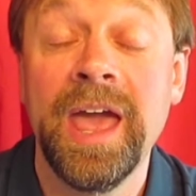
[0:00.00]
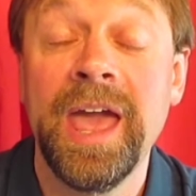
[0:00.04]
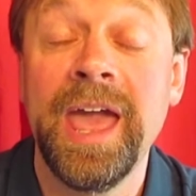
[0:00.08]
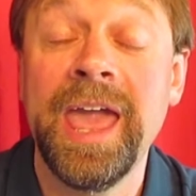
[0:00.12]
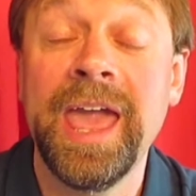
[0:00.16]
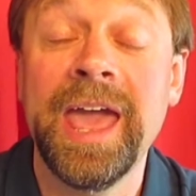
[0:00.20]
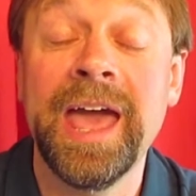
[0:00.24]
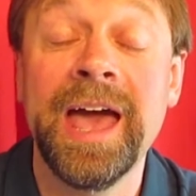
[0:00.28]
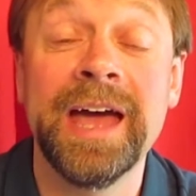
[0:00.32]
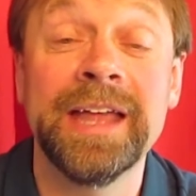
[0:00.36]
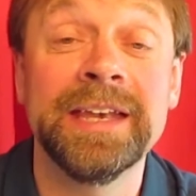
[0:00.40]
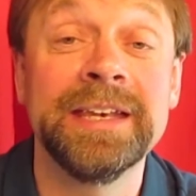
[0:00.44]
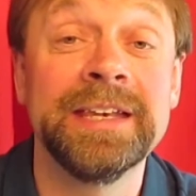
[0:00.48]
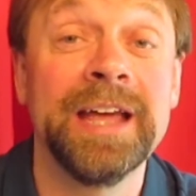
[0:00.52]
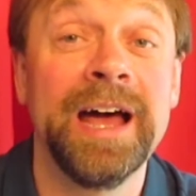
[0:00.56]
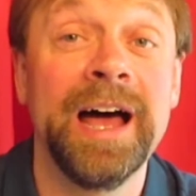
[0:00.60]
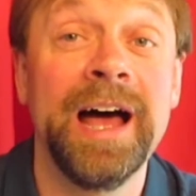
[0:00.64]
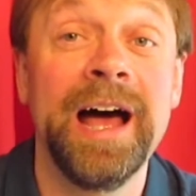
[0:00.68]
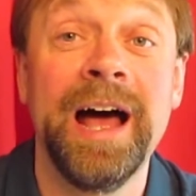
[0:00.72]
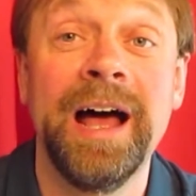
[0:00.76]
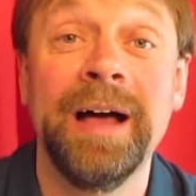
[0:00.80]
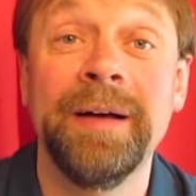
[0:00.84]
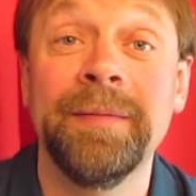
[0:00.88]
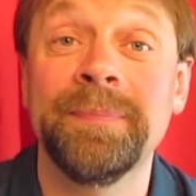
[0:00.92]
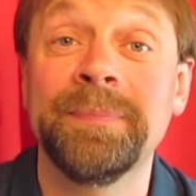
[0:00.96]
and
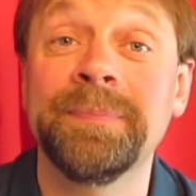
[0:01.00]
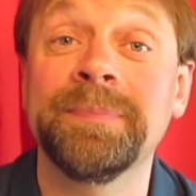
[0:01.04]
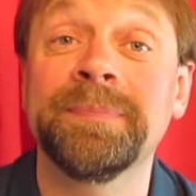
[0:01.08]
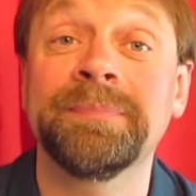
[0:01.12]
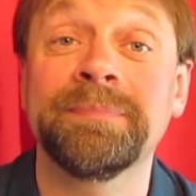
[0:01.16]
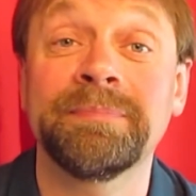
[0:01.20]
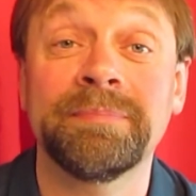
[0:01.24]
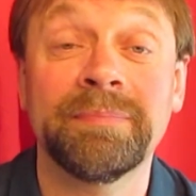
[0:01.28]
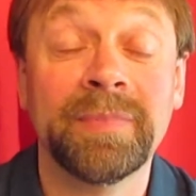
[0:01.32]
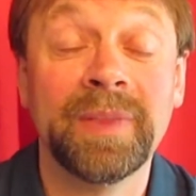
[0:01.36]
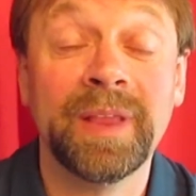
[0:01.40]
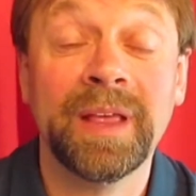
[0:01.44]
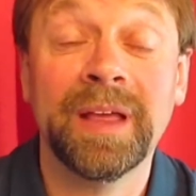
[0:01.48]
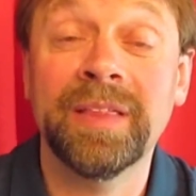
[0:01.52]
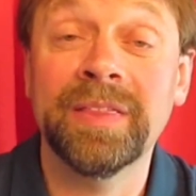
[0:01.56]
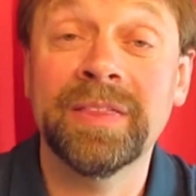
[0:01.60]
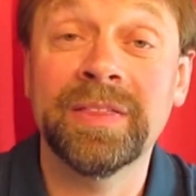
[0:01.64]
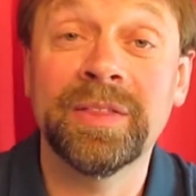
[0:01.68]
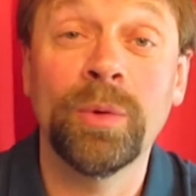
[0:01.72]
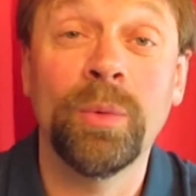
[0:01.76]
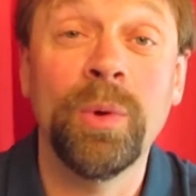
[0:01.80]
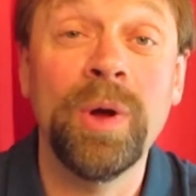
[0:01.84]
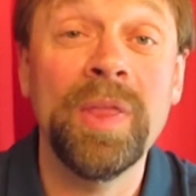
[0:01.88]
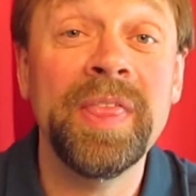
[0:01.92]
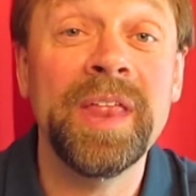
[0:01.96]

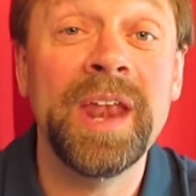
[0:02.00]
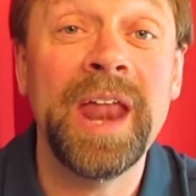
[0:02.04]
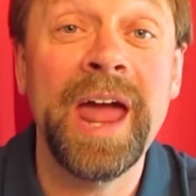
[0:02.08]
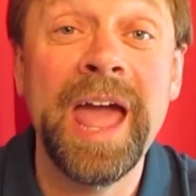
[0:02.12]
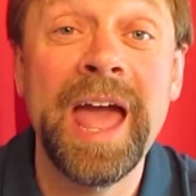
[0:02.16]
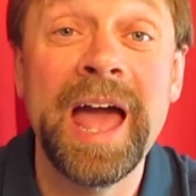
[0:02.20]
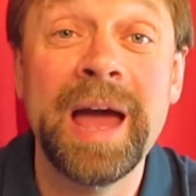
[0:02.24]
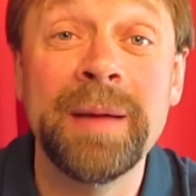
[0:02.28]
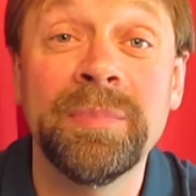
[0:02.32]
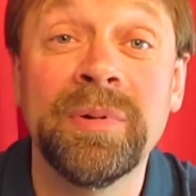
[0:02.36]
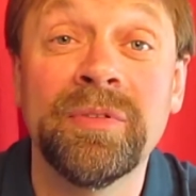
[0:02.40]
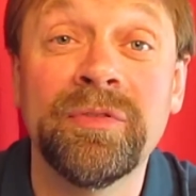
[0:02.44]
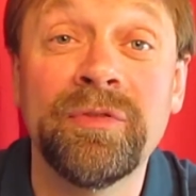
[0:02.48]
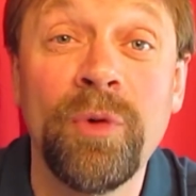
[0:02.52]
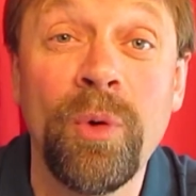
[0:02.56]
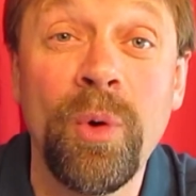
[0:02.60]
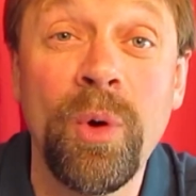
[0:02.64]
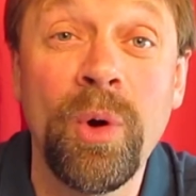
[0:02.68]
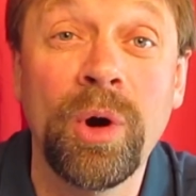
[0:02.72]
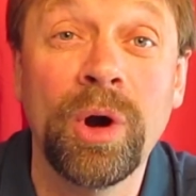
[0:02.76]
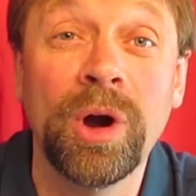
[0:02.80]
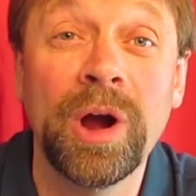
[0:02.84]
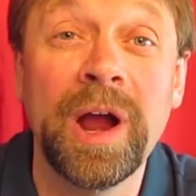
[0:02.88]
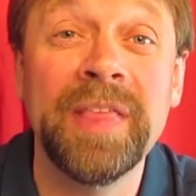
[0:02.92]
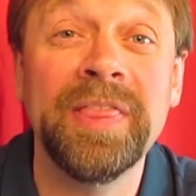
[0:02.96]
the one that I had
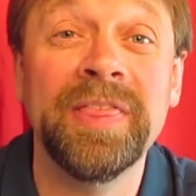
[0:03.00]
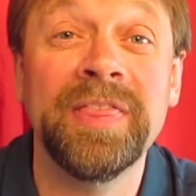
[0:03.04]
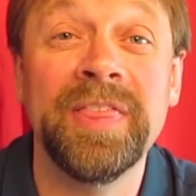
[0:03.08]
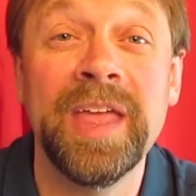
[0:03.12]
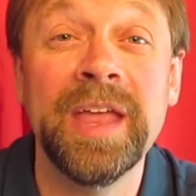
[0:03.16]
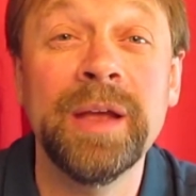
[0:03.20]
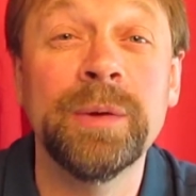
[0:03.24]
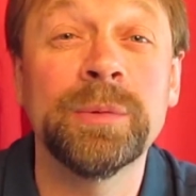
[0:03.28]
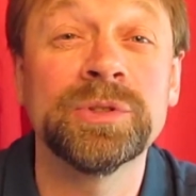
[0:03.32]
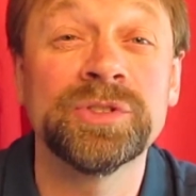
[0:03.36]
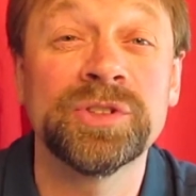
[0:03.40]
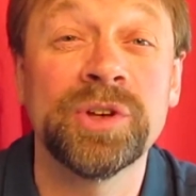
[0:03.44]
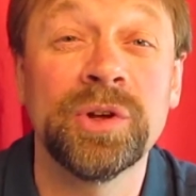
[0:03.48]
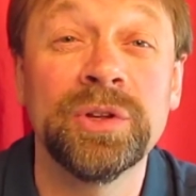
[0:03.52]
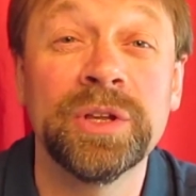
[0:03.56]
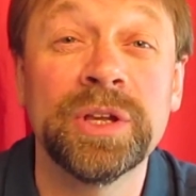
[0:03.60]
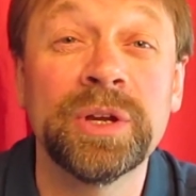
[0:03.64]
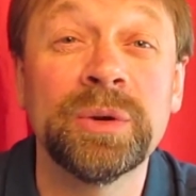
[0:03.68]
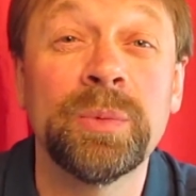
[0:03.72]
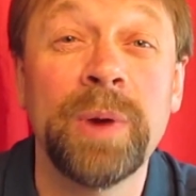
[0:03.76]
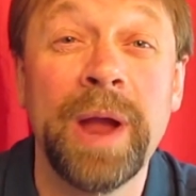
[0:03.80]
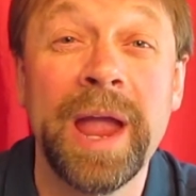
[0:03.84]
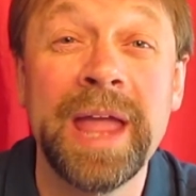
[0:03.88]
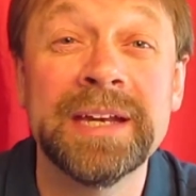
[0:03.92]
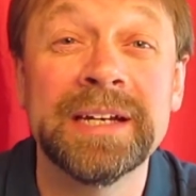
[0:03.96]
before I think was
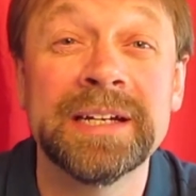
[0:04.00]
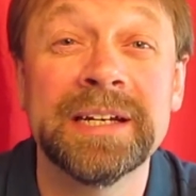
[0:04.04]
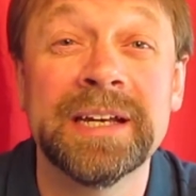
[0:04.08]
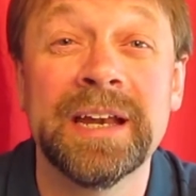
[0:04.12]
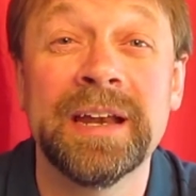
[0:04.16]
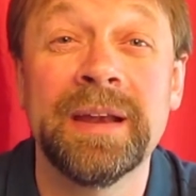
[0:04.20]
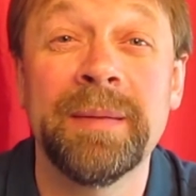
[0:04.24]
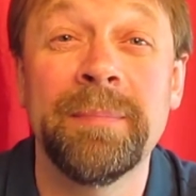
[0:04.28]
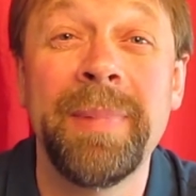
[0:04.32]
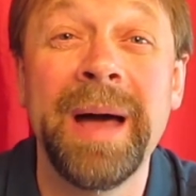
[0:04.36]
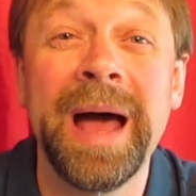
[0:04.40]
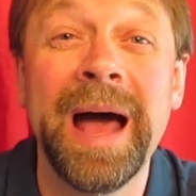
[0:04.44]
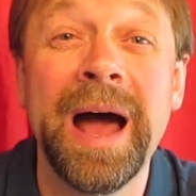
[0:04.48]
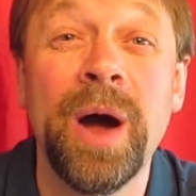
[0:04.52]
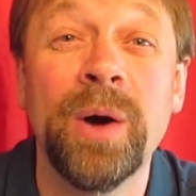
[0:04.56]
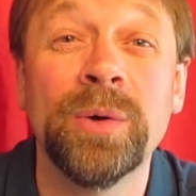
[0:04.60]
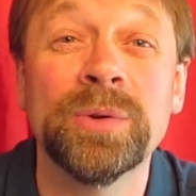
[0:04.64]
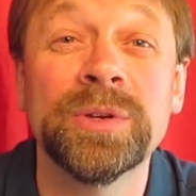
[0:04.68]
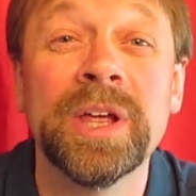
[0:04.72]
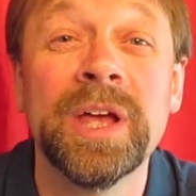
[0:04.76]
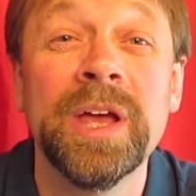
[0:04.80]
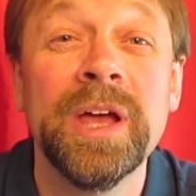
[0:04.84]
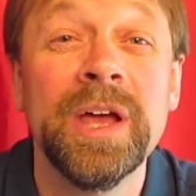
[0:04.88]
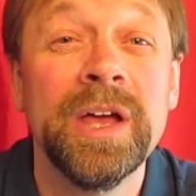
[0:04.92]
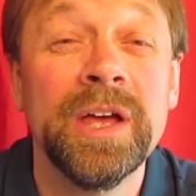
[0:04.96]
only rated at
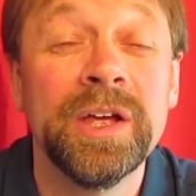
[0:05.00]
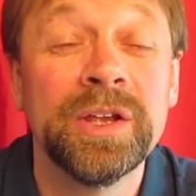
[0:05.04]
about